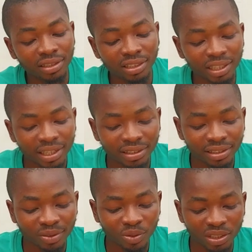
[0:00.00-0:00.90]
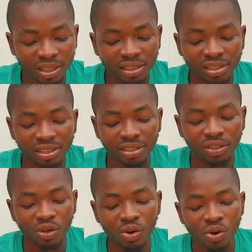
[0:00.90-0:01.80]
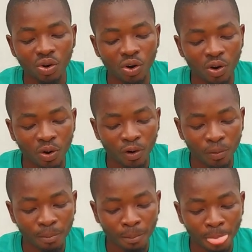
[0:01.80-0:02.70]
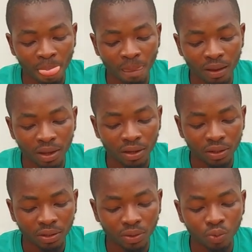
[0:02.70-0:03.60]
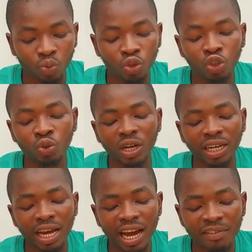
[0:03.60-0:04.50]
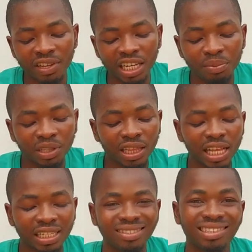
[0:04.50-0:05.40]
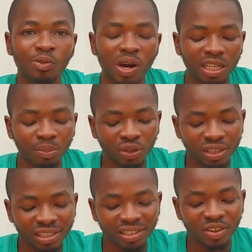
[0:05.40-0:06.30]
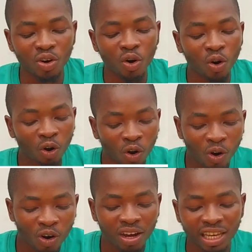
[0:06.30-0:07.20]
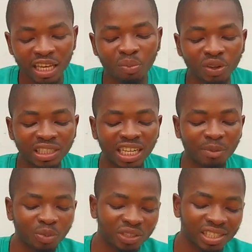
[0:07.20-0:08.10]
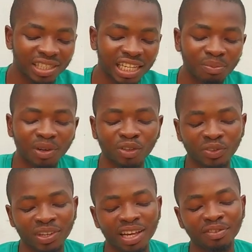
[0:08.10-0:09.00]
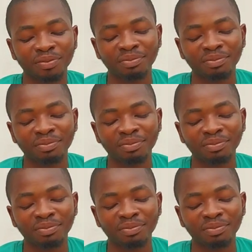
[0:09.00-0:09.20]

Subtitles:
The next question is, would you rather have a limitless rewind button or a button that pauses any part of your life?